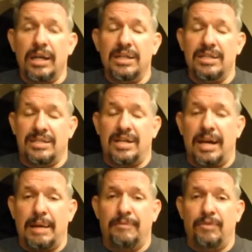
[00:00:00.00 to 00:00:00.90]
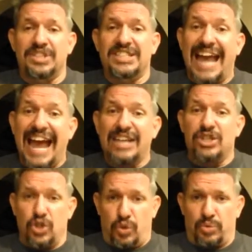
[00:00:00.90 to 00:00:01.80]
is time for sad
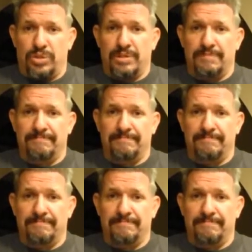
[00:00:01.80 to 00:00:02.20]
news.